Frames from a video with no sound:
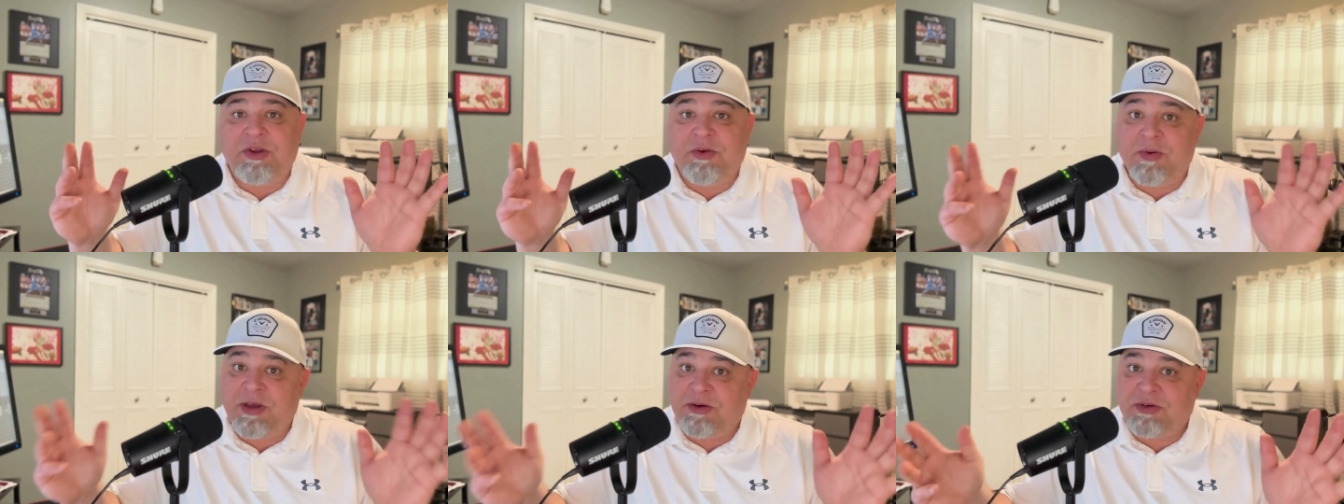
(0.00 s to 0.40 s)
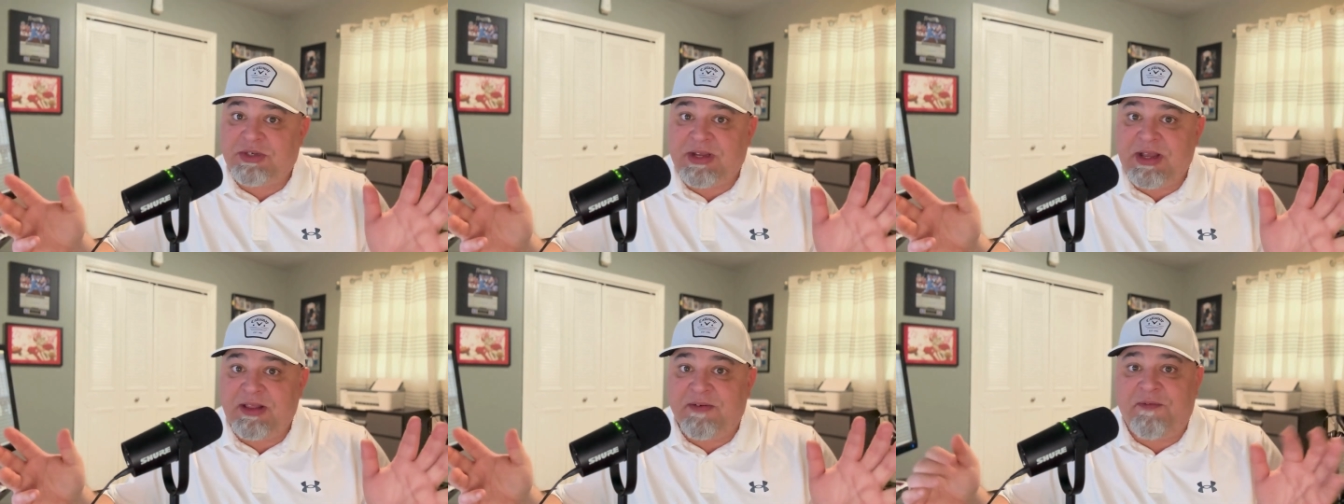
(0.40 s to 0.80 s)
you
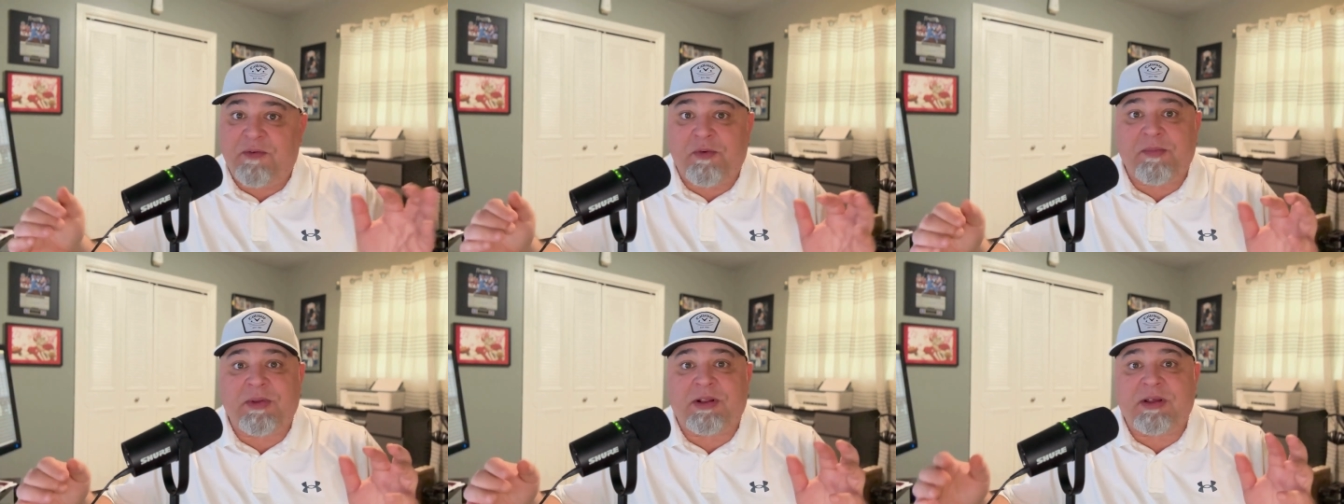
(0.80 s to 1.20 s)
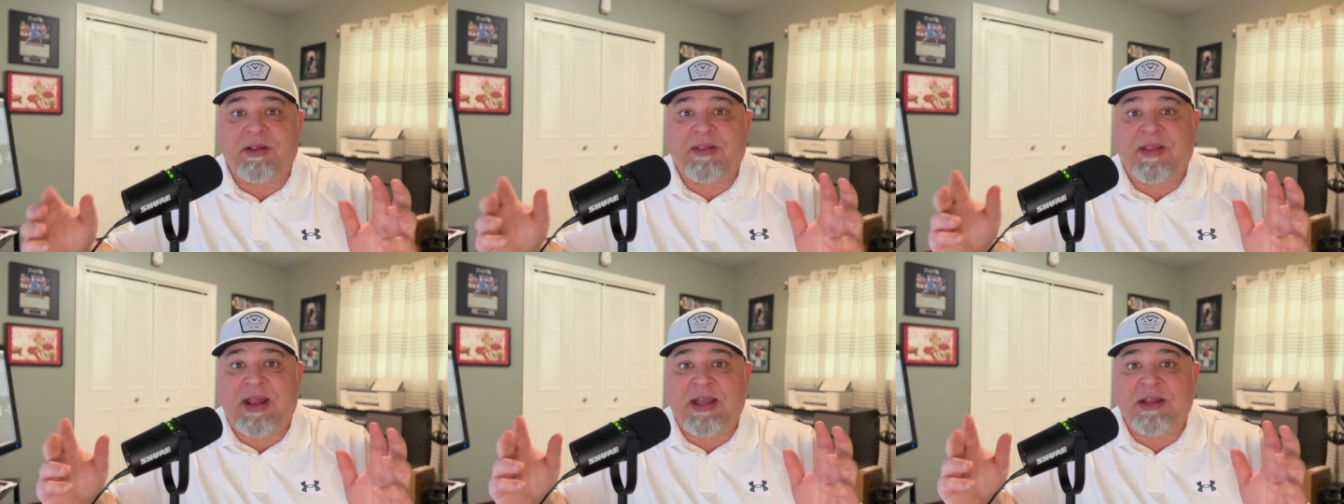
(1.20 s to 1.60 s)
understand the formula
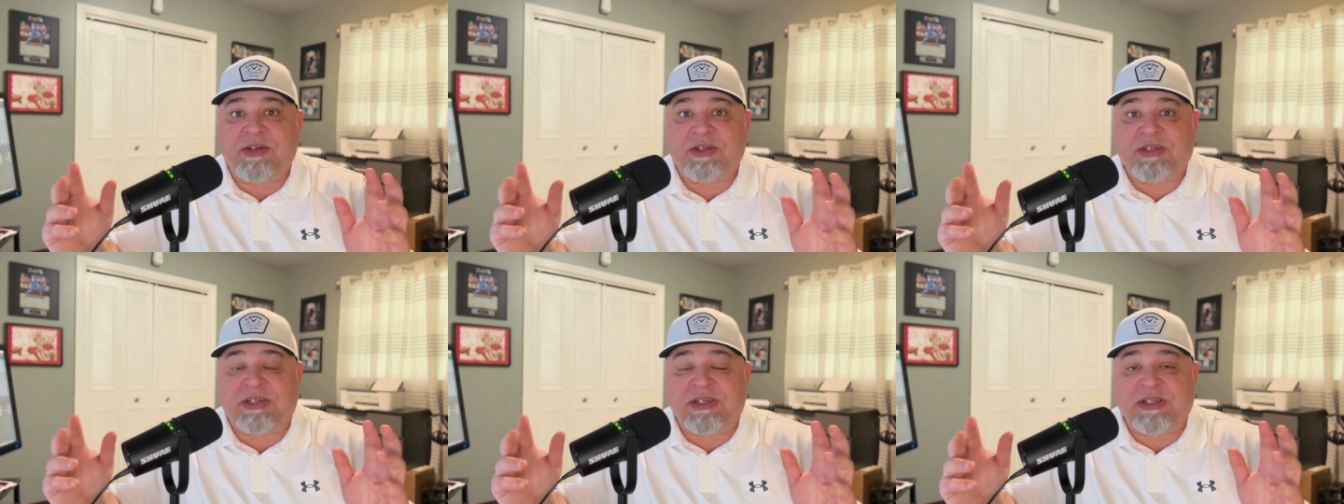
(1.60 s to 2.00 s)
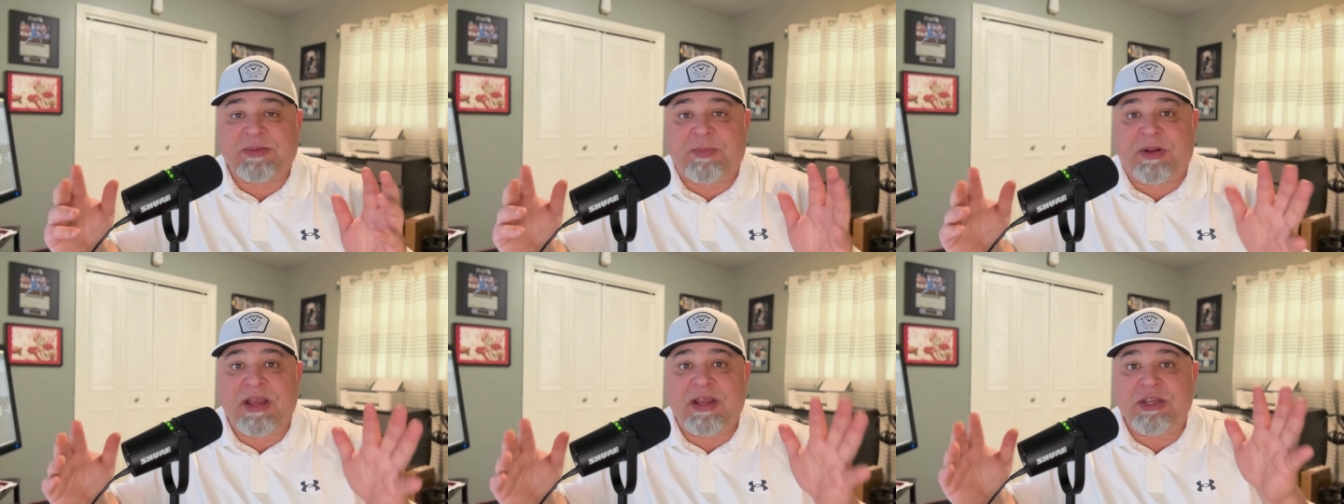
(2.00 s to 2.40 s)
that I just
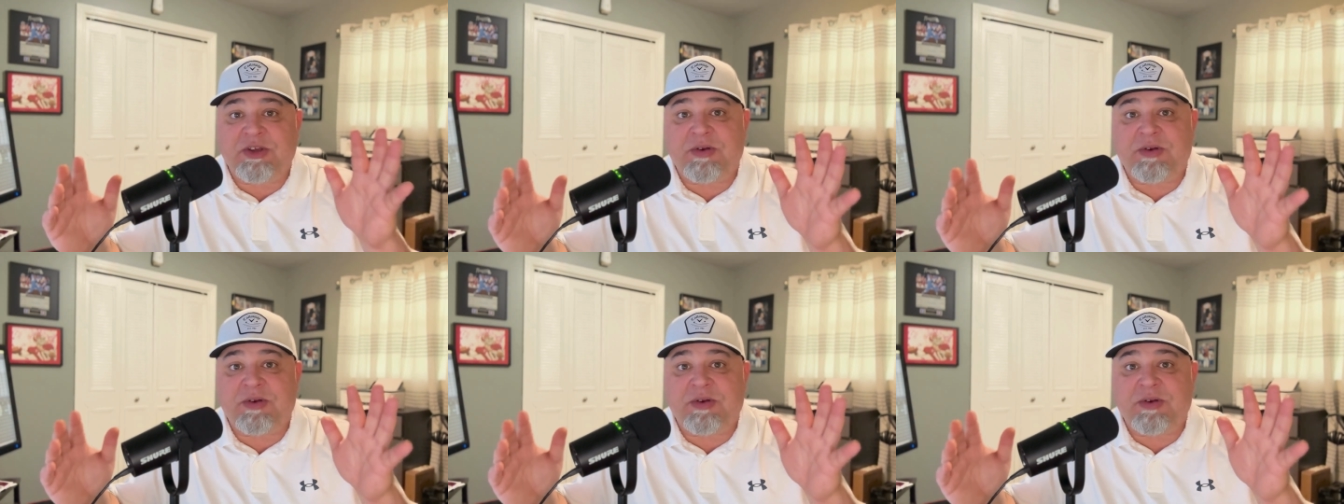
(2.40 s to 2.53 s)
explained,